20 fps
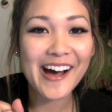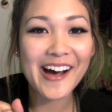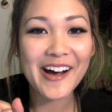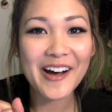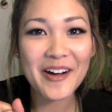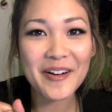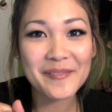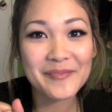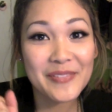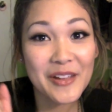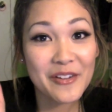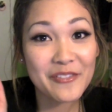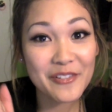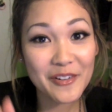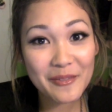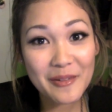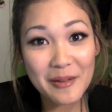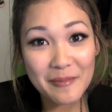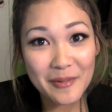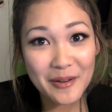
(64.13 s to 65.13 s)
um,
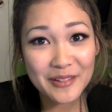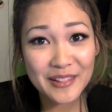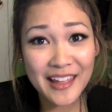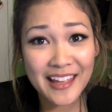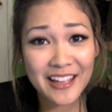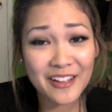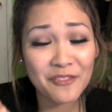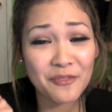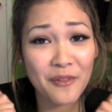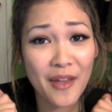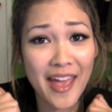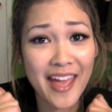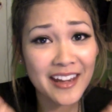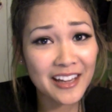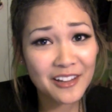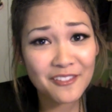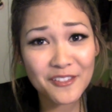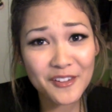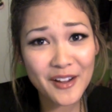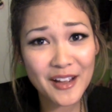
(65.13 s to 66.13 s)
for my birthday, if
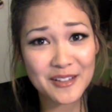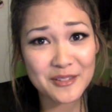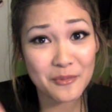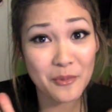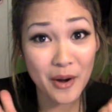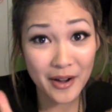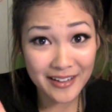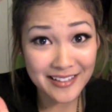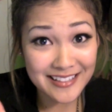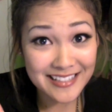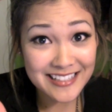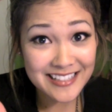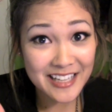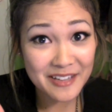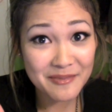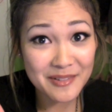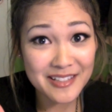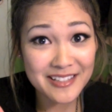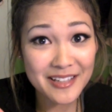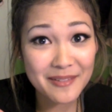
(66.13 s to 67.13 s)
any of you guys wanted to
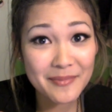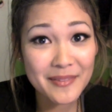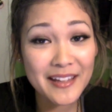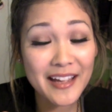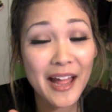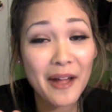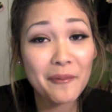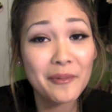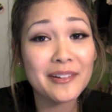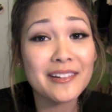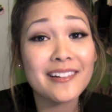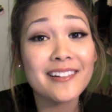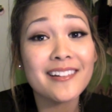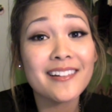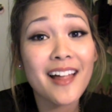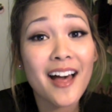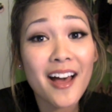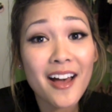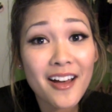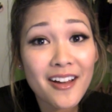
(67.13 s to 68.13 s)
send me something, I would
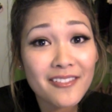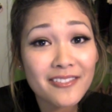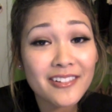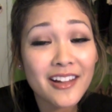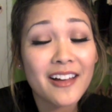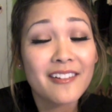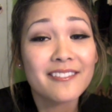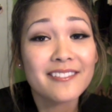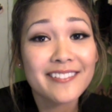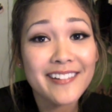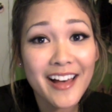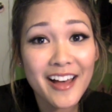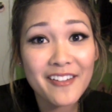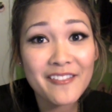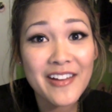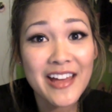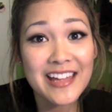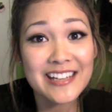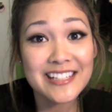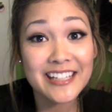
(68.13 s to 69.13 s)
love, love,
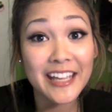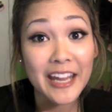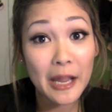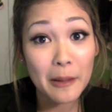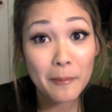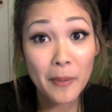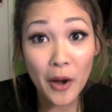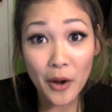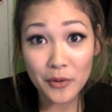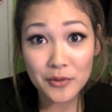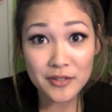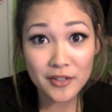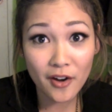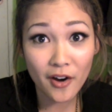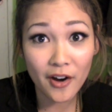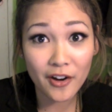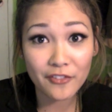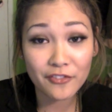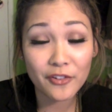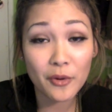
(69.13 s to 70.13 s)
love to get a
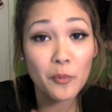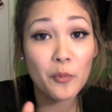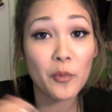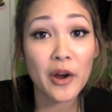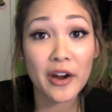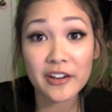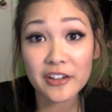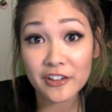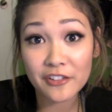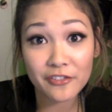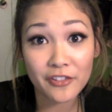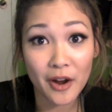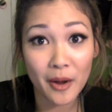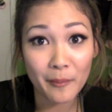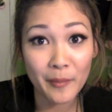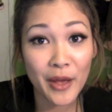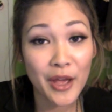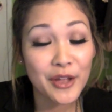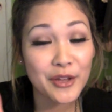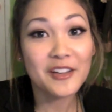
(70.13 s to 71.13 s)
postcard from where you're
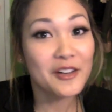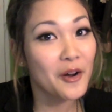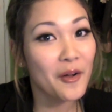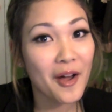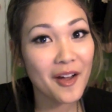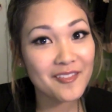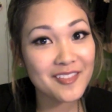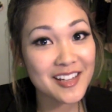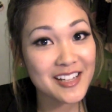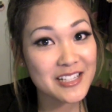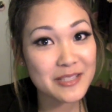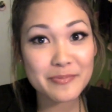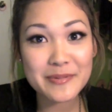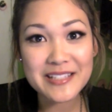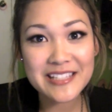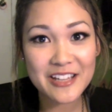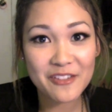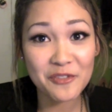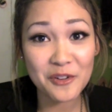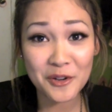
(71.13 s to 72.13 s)
from. You don't have to get
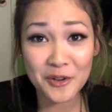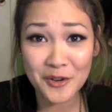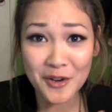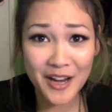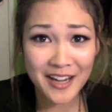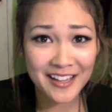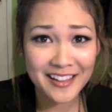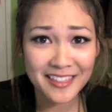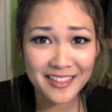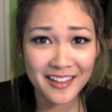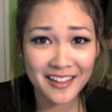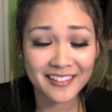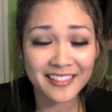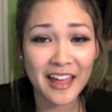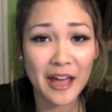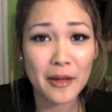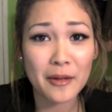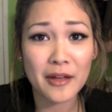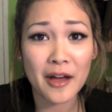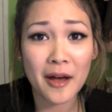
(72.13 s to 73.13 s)
specific or anything like
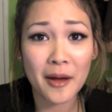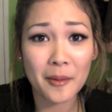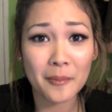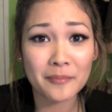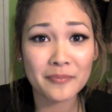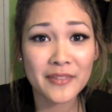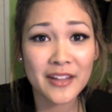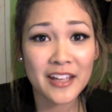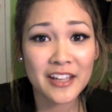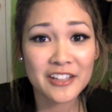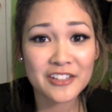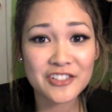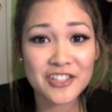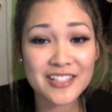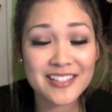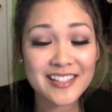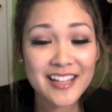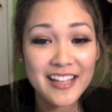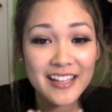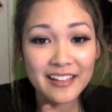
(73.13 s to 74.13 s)
that. Um,
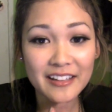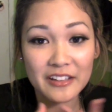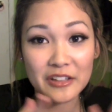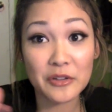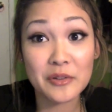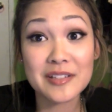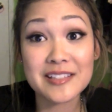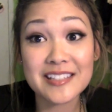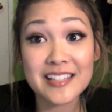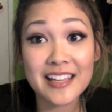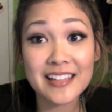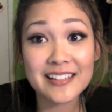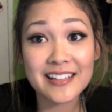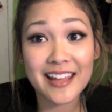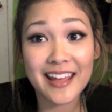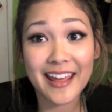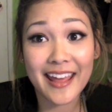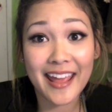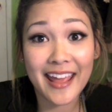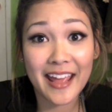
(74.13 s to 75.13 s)
Just like you can
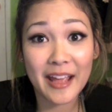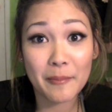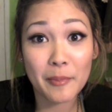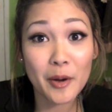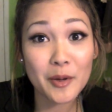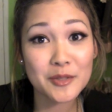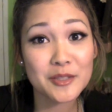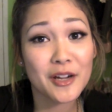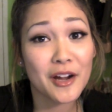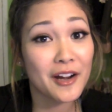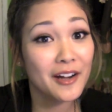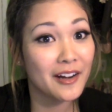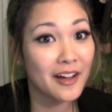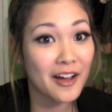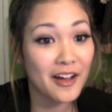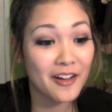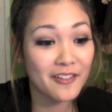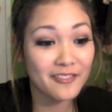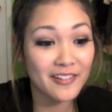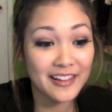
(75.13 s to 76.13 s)
send a postcard
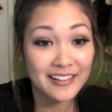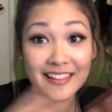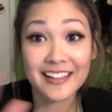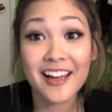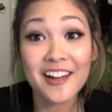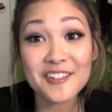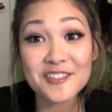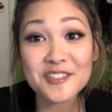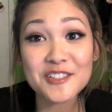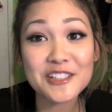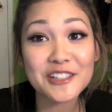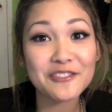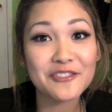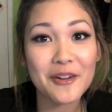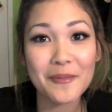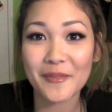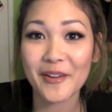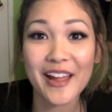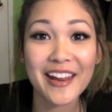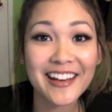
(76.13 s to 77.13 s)
of like the country you're
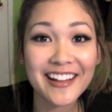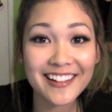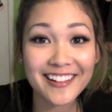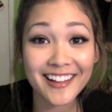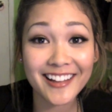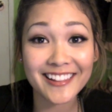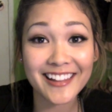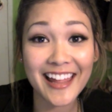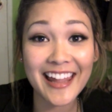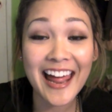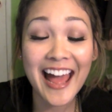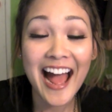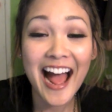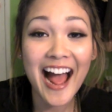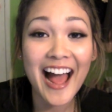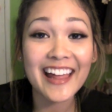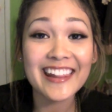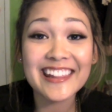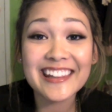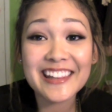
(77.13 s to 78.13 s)
from or anything like that.
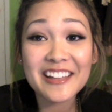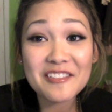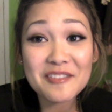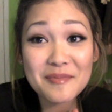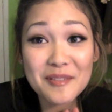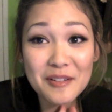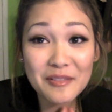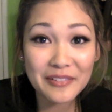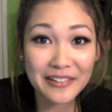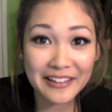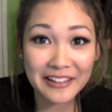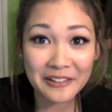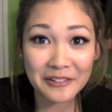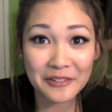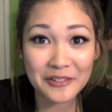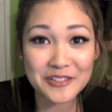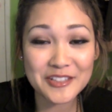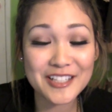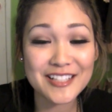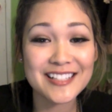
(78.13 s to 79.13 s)
I think that would be really
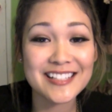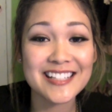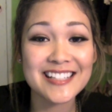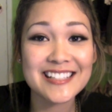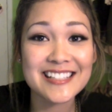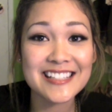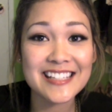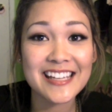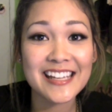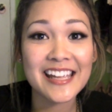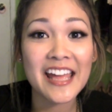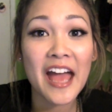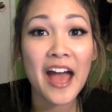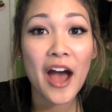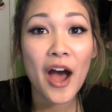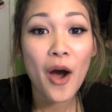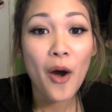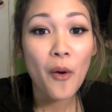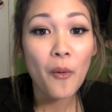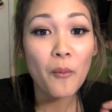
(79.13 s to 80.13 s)
cool just to see
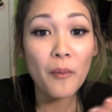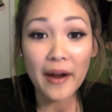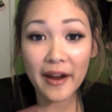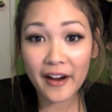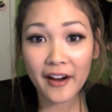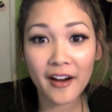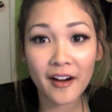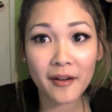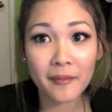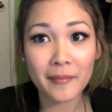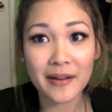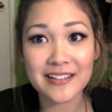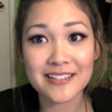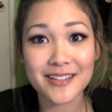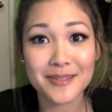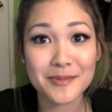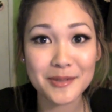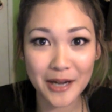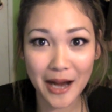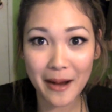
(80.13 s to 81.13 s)
where my
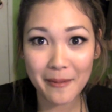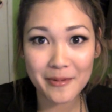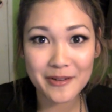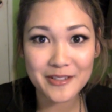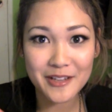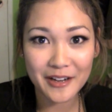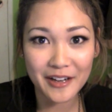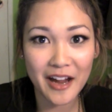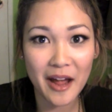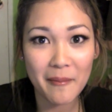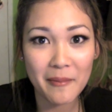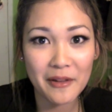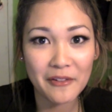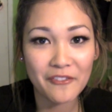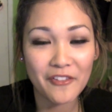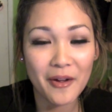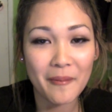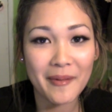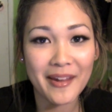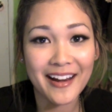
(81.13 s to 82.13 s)
subscribers are coming
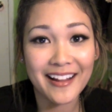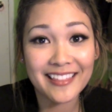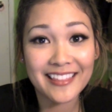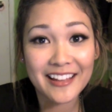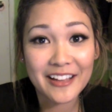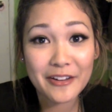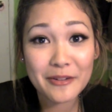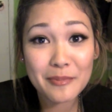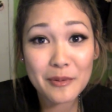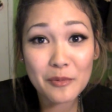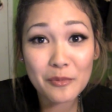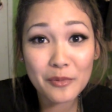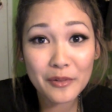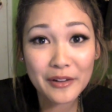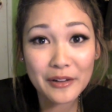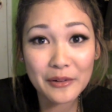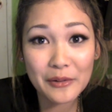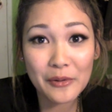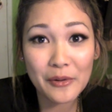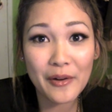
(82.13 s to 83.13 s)
from, and I think it'd be
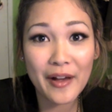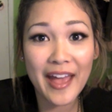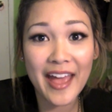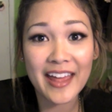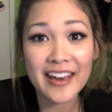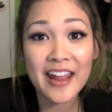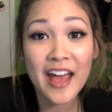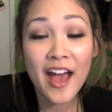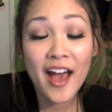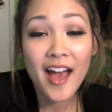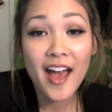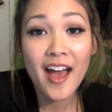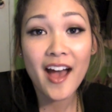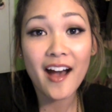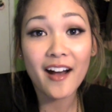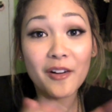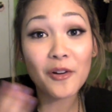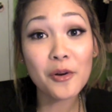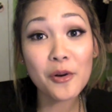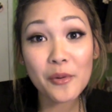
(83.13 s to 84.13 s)
really cool. And
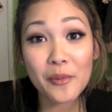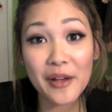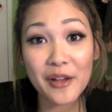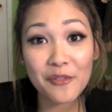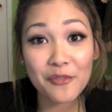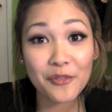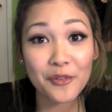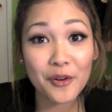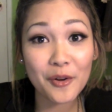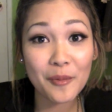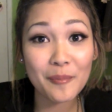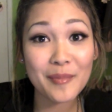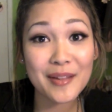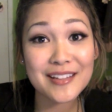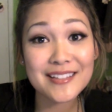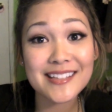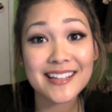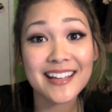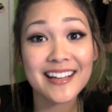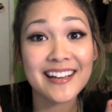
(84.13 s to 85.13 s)
a cool way for
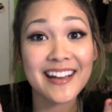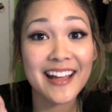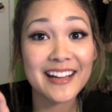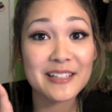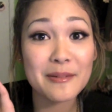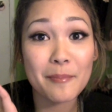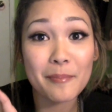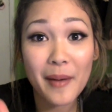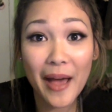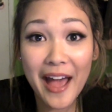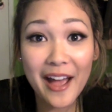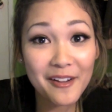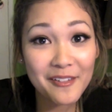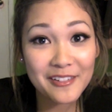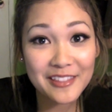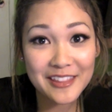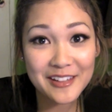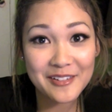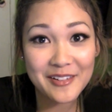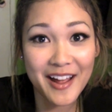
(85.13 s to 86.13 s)
me to connect back
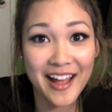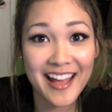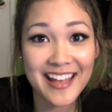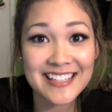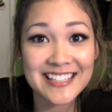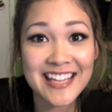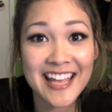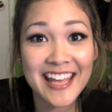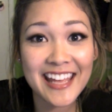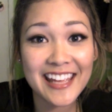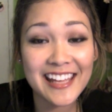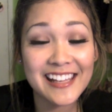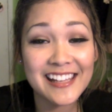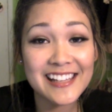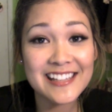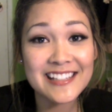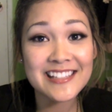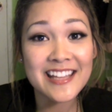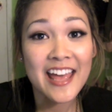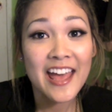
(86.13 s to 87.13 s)
with you guys
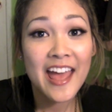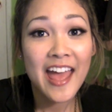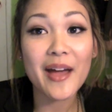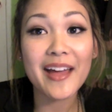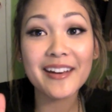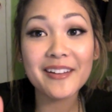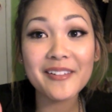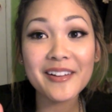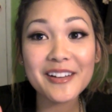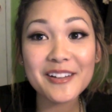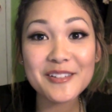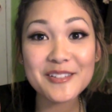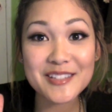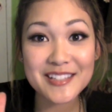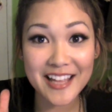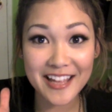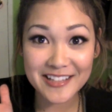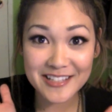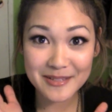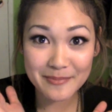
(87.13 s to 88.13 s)
is anyone who
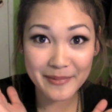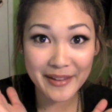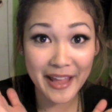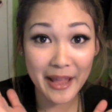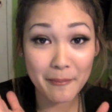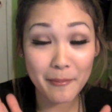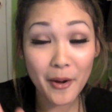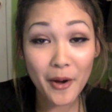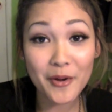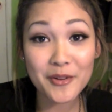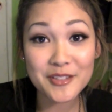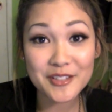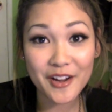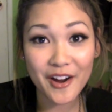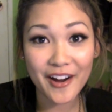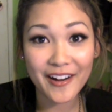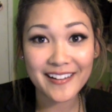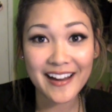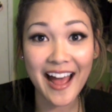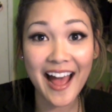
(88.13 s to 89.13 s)
sends me a
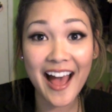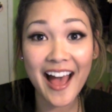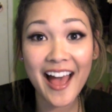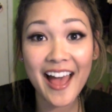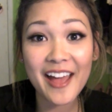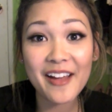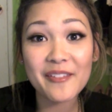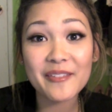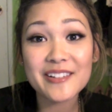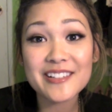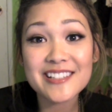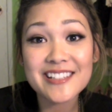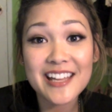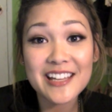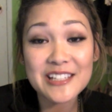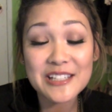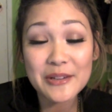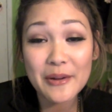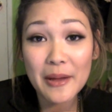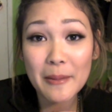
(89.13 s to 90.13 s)
postcard, I will
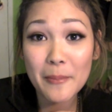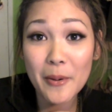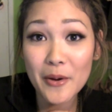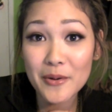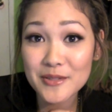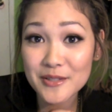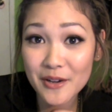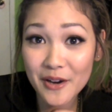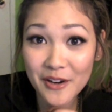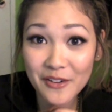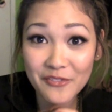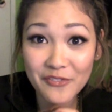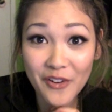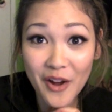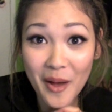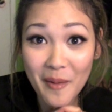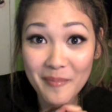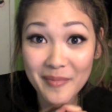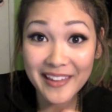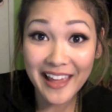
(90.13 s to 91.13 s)
send you a postcard
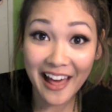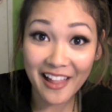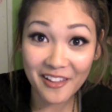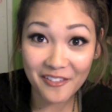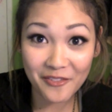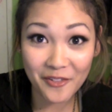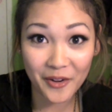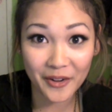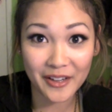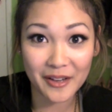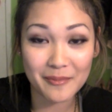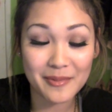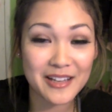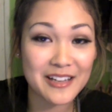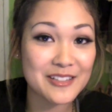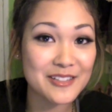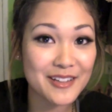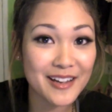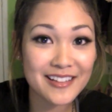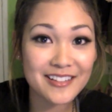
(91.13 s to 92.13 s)
from California,
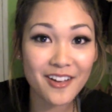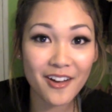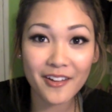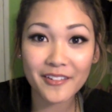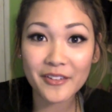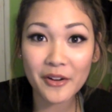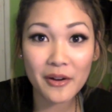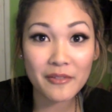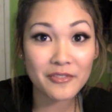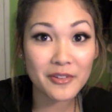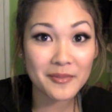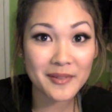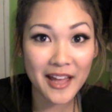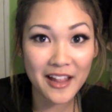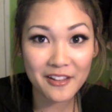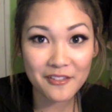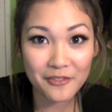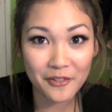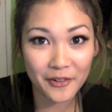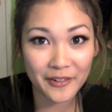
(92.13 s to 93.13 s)
because you guys all know I'm from
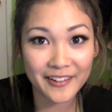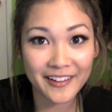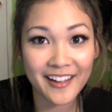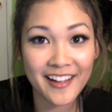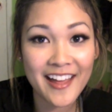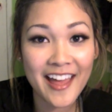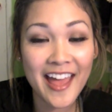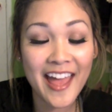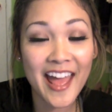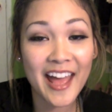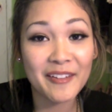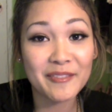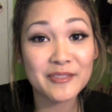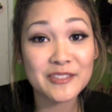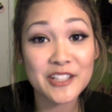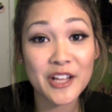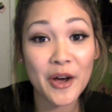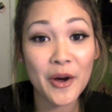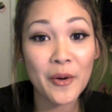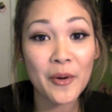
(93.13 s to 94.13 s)
California.
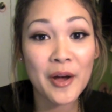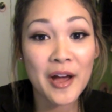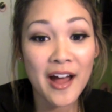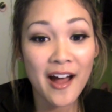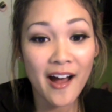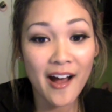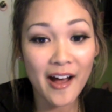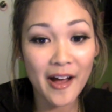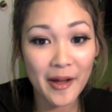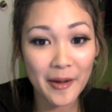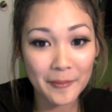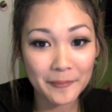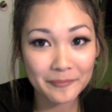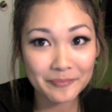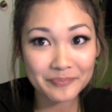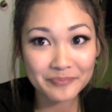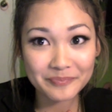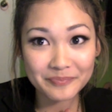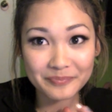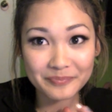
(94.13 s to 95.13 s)
So um,